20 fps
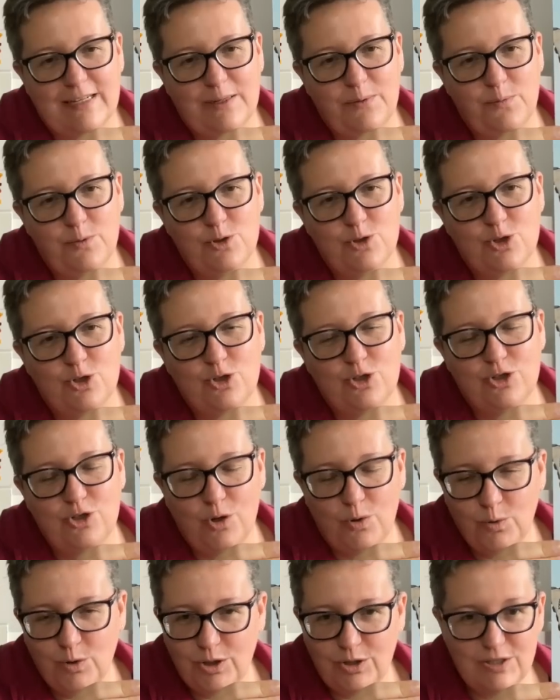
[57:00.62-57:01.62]
it was
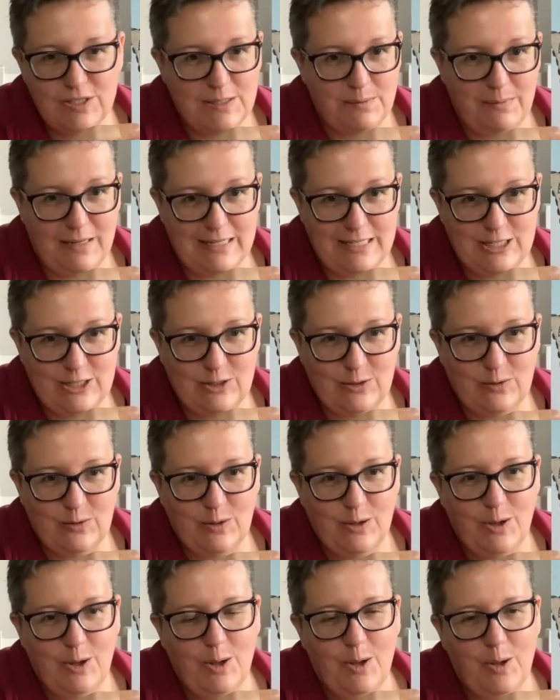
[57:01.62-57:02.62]
so good to meet you
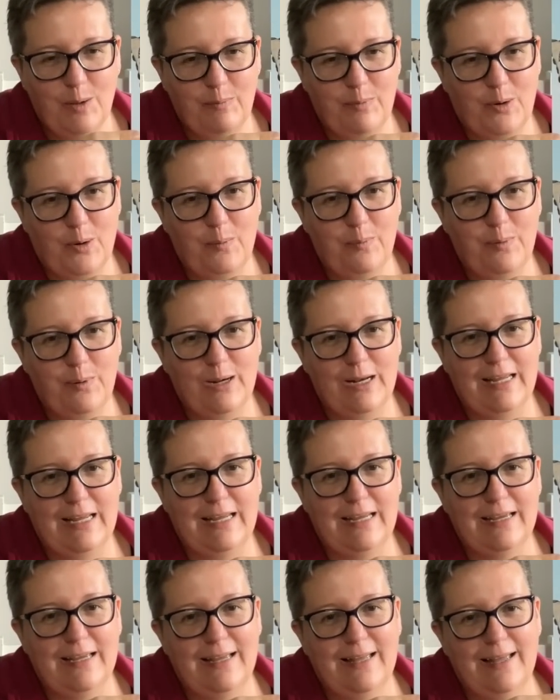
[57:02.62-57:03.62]

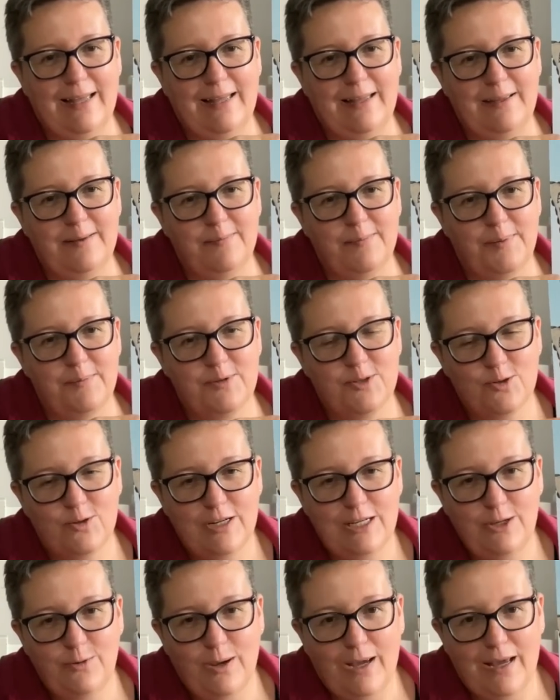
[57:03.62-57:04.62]
properly. I'm sorry
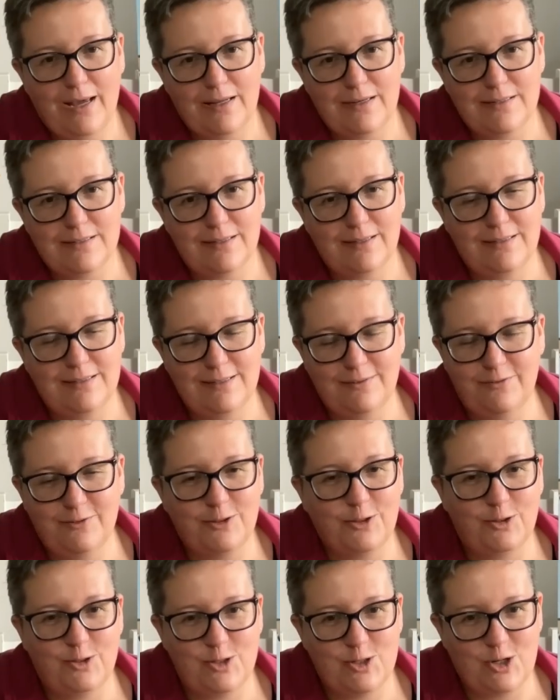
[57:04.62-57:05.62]
you had a
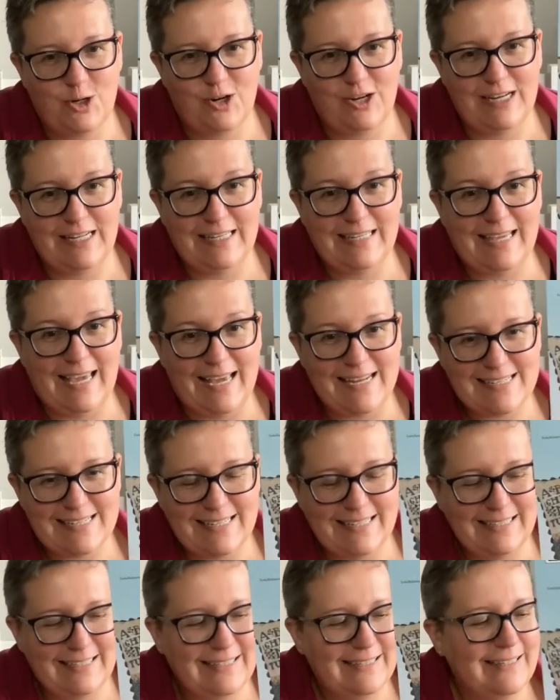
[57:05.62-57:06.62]
difficult journey
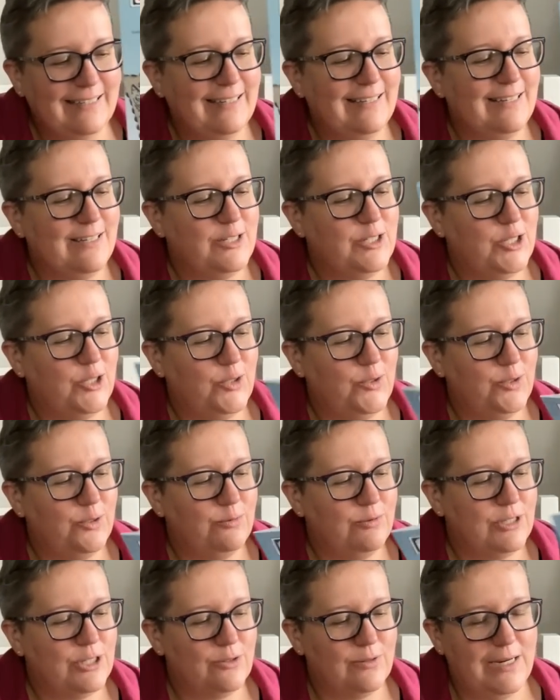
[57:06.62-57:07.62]
getting to the
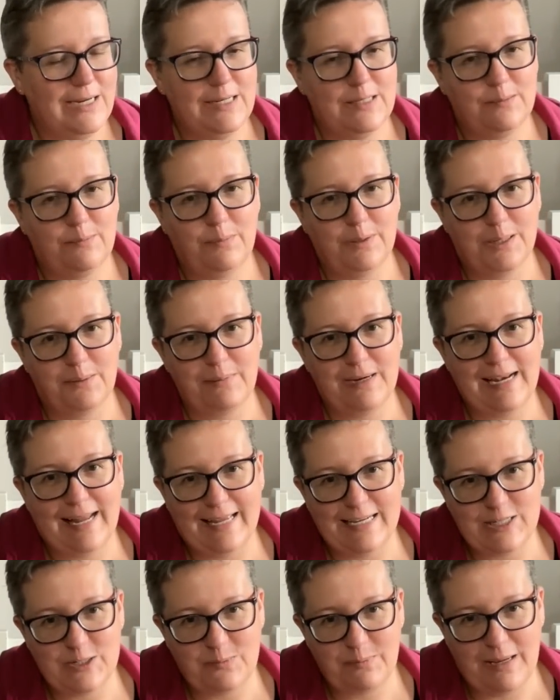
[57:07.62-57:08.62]
retreat, but I'm
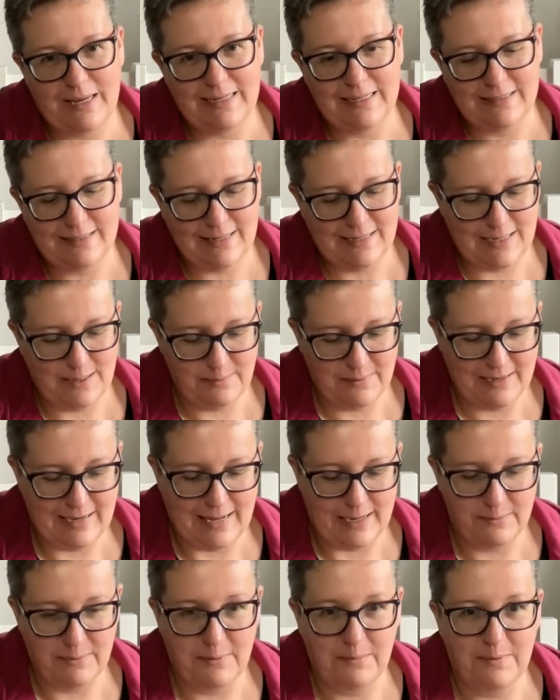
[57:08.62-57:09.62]
glad you made it, and I'm
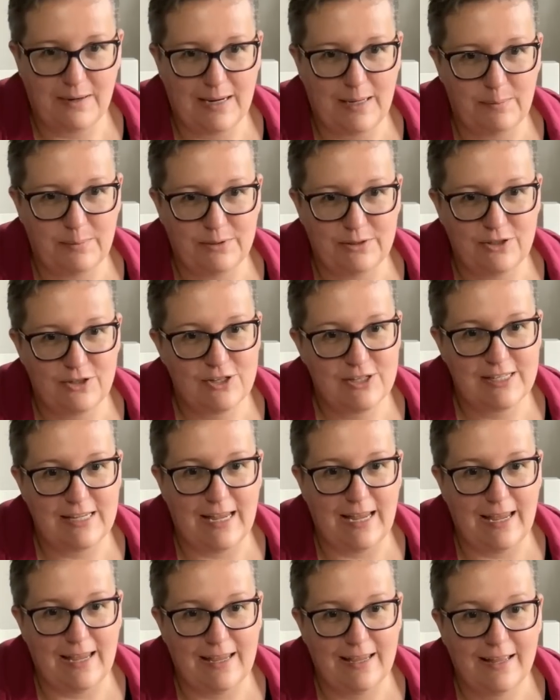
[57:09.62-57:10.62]
glad we were able to
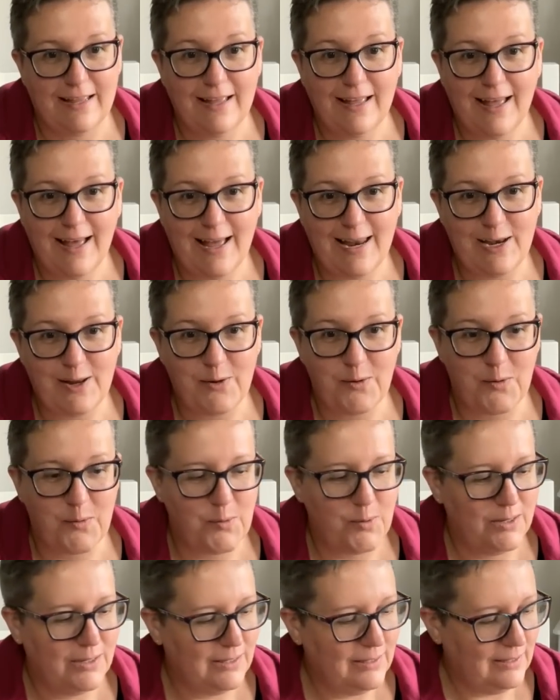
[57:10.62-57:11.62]
say hello
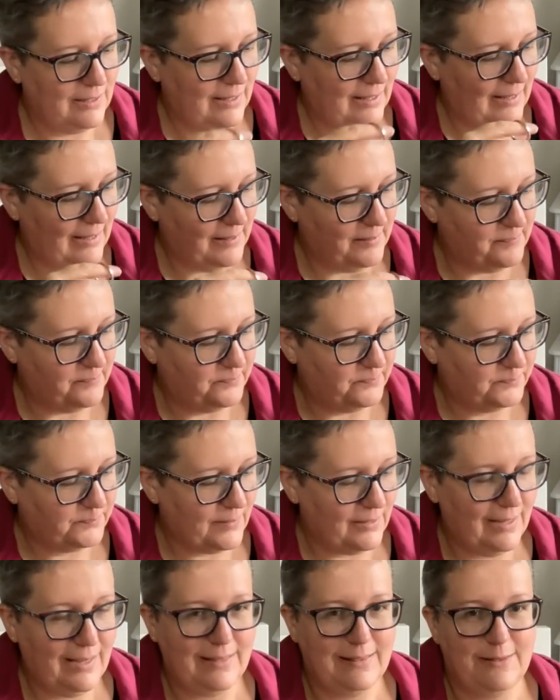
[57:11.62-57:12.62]

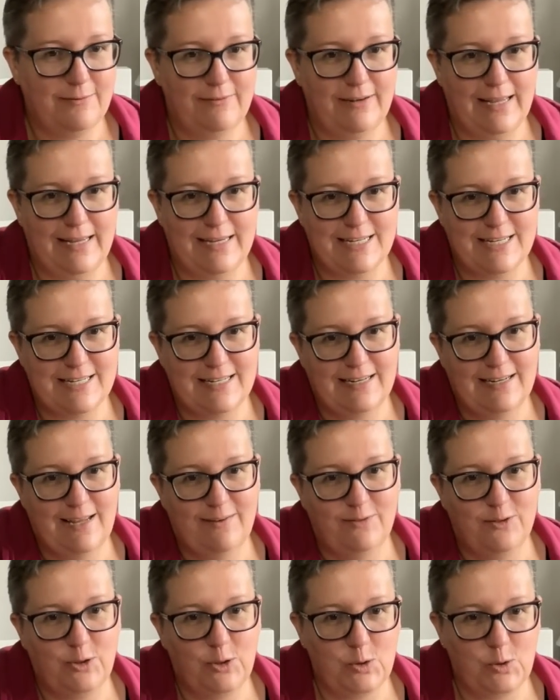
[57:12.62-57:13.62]
in the flesh and
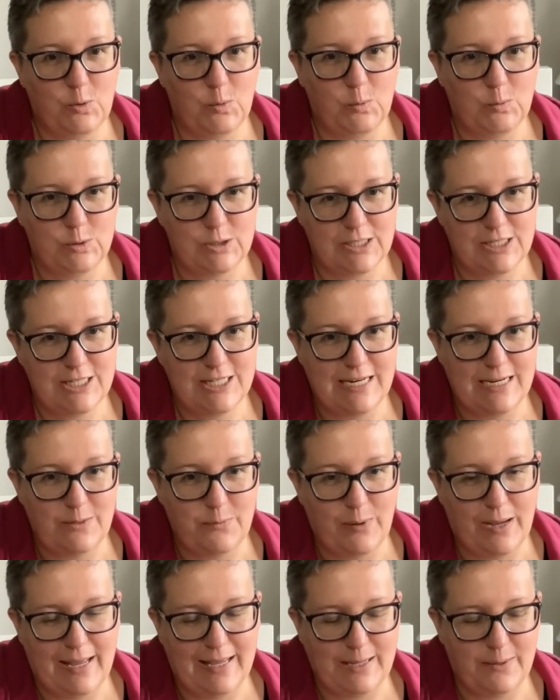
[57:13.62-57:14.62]
have a good old chin
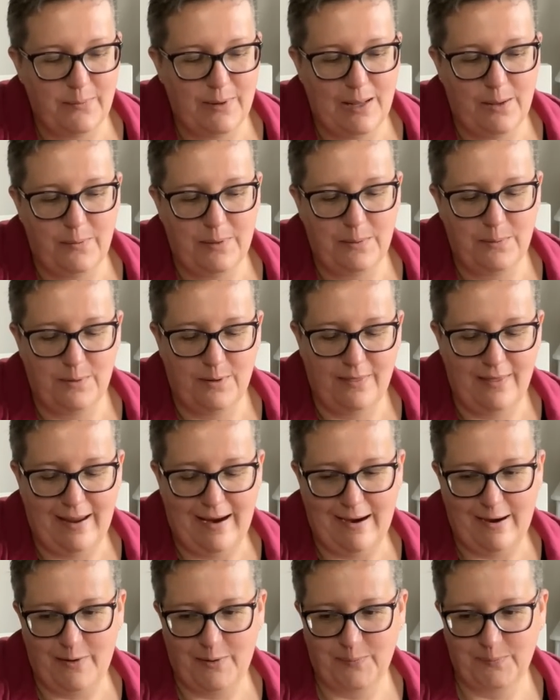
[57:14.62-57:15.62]
wag while we were
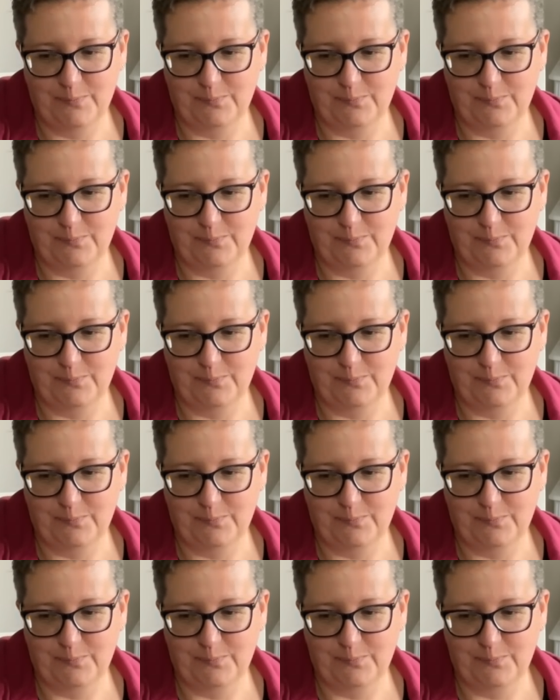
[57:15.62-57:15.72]
there.